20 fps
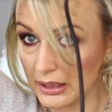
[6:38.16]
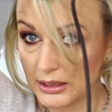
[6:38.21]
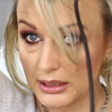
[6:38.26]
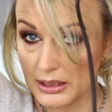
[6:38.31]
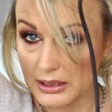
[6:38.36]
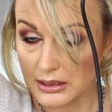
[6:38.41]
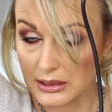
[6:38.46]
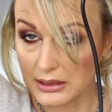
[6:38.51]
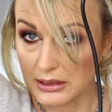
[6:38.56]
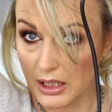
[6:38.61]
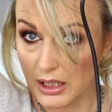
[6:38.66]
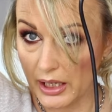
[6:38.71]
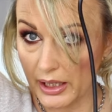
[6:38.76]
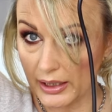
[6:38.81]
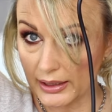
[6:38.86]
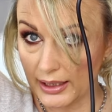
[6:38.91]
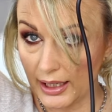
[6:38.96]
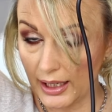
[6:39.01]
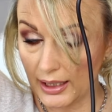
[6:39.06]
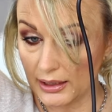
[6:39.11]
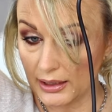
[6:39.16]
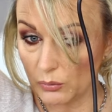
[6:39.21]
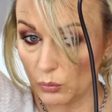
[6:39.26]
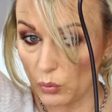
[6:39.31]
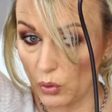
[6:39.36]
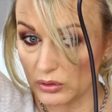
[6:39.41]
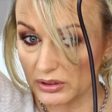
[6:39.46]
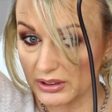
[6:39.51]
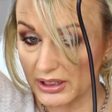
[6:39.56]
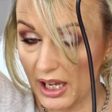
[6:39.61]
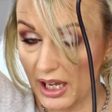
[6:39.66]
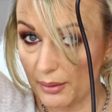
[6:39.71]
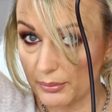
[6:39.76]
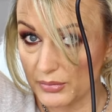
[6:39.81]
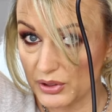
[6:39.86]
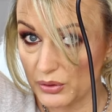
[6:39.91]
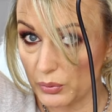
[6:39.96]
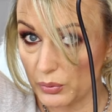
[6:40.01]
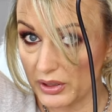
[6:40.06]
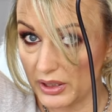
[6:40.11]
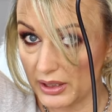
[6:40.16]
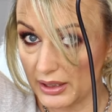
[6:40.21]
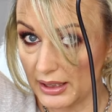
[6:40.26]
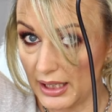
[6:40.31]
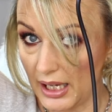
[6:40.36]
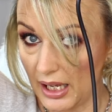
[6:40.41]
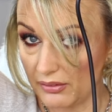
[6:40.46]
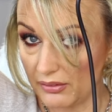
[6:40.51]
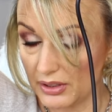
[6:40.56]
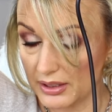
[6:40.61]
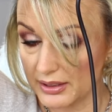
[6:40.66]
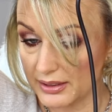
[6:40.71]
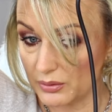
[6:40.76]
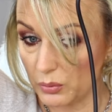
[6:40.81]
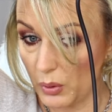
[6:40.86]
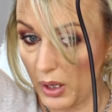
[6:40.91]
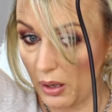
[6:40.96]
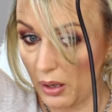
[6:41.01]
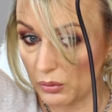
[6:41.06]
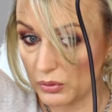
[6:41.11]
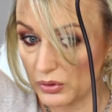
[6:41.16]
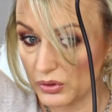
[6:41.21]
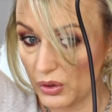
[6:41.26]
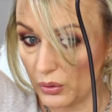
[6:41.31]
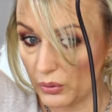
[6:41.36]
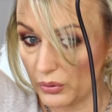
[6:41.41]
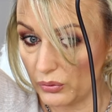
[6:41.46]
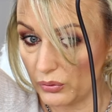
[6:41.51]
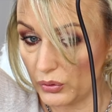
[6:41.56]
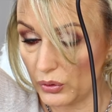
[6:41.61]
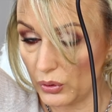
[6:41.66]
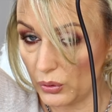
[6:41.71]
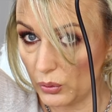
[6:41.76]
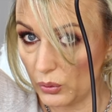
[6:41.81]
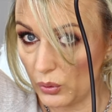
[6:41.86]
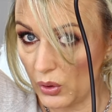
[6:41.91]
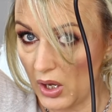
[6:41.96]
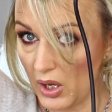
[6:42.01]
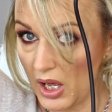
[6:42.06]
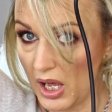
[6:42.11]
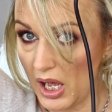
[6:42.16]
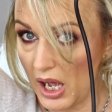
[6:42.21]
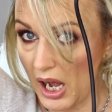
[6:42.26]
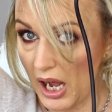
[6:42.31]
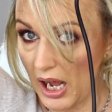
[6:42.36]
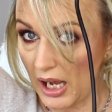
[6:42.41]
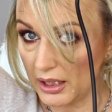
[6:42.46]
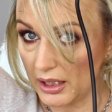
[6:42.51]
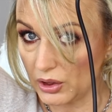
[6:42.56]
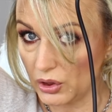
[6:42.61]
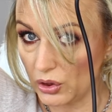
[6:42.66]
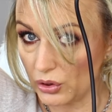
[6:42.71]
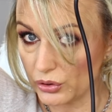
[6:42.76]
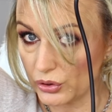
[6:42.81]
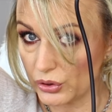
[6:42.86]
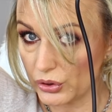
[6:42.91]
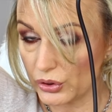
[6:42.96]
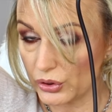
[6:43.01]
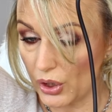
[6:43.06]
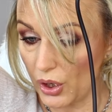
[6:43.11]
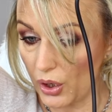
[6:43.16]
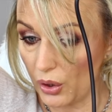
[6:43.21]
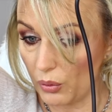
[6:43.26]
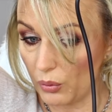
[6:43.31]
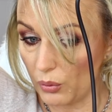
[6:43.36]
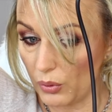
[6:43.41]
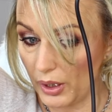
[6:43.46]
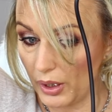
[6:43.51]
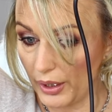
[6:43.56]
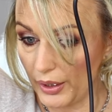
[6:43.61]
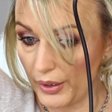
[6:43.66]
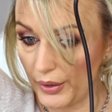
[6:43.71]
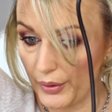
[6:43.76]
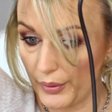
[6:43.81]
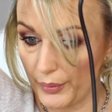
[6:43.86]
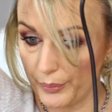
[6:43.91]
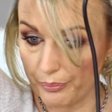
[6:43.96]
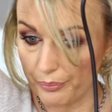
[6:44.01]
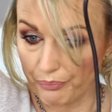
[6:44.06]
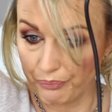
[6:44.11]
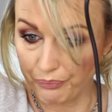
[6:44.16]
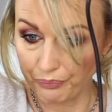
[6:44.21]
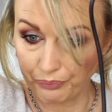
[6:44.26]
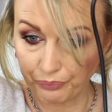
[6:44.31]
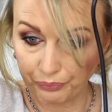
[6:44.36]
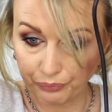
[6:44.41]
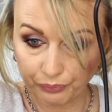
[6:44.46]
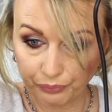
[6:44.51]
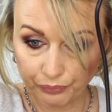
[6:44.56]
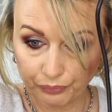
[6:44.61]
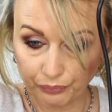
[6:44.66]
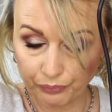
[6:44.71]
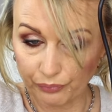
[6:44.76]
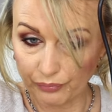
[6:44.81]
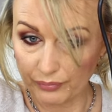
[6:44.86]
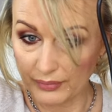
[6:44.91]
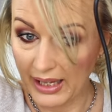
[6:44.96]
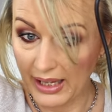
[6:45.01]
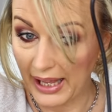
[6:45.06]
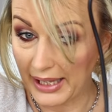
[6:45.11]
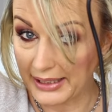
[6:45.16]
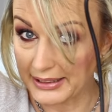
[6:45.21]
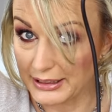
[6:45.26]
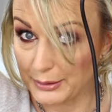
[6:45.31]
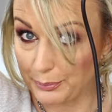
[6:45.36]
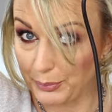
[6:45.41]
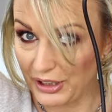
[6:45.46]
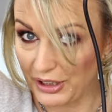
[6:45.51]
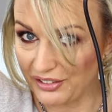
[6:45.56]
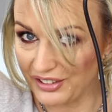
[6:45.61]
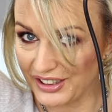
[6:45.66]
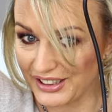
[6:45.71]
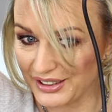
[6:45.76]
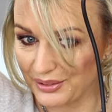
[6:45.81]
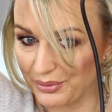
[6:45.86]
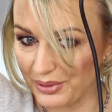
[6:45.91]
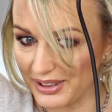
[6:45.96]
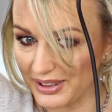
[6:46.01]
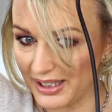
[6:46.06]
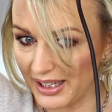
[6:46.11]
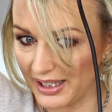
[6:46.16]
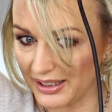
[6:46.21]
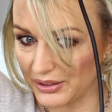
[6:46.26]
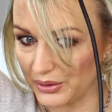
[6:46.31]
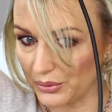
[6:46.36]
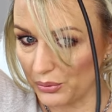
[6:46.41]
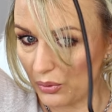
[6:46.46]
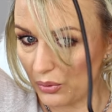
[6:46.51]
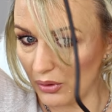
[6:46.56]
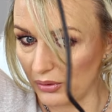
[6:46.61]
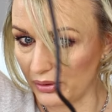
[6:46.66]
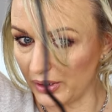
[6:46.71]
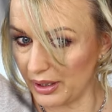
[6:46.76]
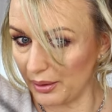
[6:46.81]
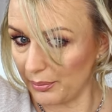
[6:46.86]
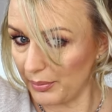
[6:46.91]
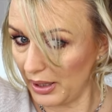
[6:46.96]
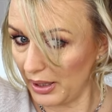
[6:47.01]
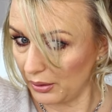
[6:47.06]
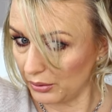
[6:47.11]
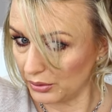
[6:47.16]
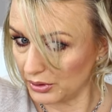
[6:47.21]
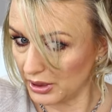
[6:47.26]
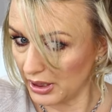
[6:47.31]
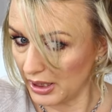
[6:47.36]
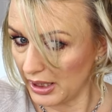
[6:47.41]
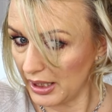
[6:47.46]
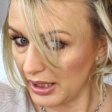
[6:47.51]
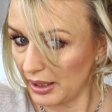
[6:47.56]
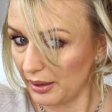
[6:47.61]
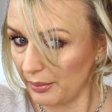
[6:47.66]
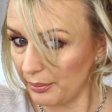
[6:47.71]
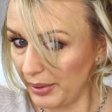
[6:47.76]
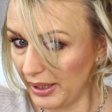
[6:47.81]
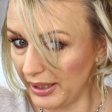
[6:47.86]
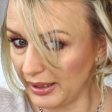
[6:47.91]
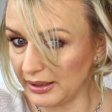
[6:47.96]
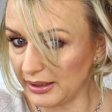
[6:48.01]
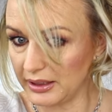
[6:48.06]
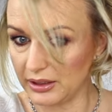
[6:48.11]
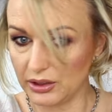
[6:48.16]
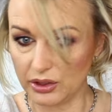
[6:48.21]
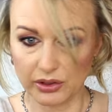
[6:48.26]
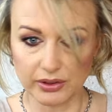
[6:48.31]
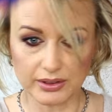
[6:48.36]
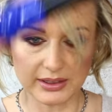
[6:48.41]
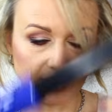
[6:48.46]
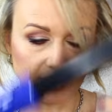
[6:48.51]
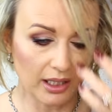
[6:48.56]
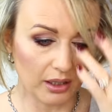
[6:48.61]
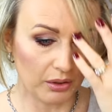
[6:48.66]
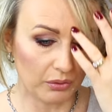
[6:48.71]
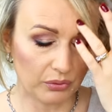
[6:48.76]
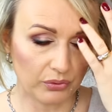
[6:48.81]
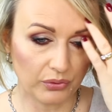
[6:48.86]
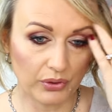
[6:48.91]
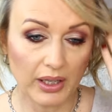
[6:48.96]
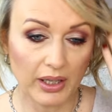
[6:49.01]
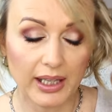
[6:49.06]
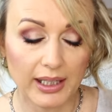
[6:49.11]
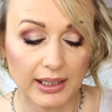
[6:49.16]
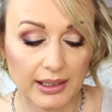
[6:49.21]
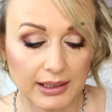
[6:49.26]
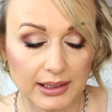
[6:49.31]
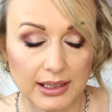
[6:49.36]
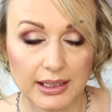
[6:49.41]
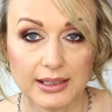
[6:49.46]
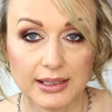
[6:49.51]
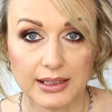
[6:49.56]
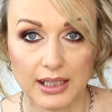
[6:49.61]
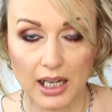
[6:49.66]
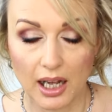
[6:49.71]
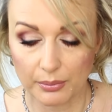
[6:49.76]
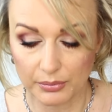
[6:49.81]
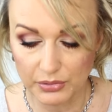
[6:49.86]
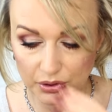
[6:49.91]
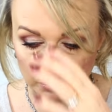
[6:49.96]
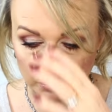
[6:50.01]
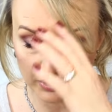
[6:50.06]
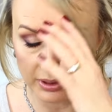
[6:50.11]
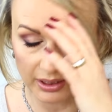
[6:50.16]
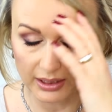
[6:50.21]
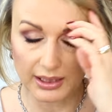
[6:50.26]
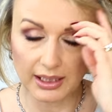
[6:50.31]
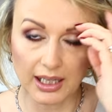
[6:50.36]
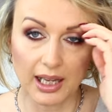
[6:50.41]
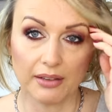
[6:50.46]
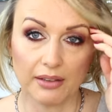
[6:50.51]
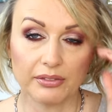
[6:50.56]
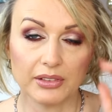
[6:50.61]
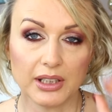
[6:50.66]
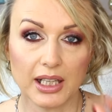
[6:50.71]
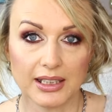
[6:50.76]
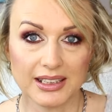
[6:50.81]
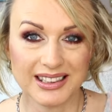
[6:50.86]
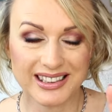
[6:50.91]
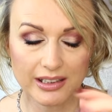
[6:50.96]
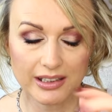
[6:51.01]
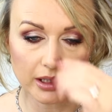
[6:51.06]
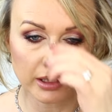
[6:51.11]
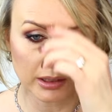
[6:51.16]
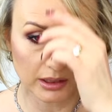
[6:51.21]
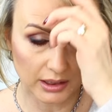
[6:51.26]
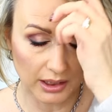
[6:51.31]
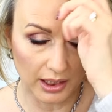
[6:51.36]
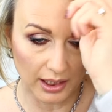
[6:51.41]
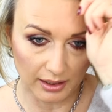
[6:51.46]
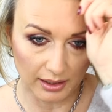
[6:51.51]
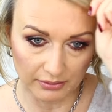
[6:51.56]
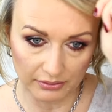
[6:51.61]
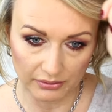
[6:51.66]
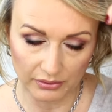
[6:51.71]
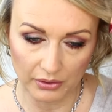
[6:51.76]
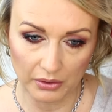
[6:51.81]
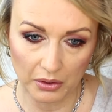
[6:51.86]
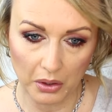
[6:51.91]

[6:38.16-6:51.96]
This uh, curling one comes with a glove as well, so if you are not so um, experienced with it and you worry about burning yourself, this comes with a glove, nice thin glove.